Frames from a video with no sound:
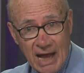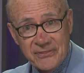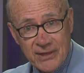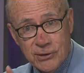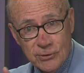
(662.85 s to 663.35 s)
I
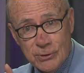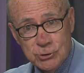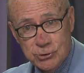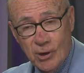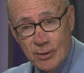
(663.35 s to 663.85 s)
think you'll
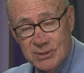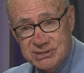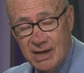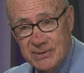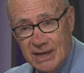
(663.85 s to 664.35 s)
enjoy what's
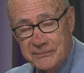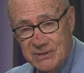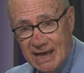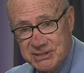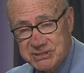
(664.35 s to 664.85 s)
coming up
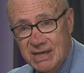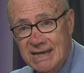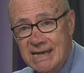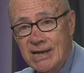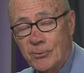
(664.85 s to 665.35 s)
next.
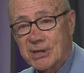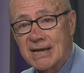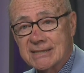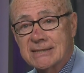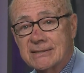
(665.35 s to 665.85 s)
We're
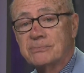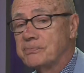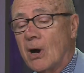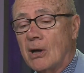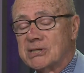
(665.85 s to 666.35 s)
going to
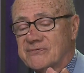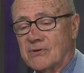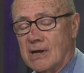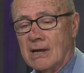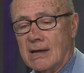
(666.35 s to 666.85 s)
pause
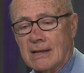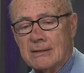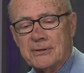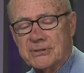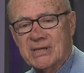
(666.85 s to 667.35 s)
for a
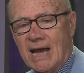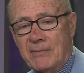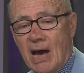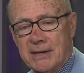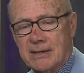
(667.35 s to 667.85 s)
little time
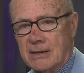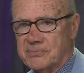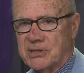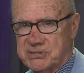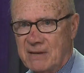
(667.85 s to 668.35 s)
out here,
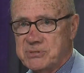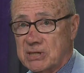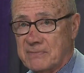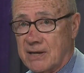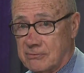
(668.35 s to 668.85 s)
but the
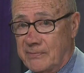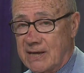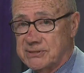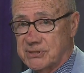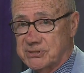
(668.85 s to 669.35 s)
subject matter
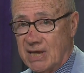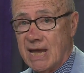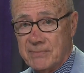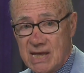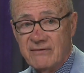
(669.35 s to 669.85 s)
remains the
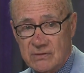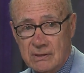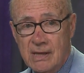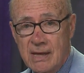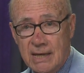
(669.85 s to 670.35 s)
same,
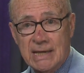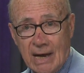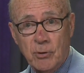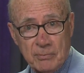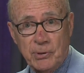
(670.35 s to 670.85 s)
even in
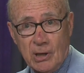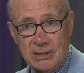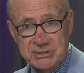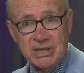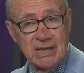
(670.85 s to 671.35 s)
our
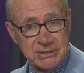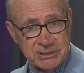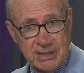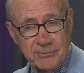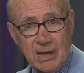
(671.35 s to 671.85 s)
pause.
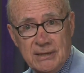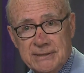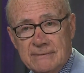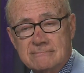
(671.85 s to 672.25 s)
Stick around.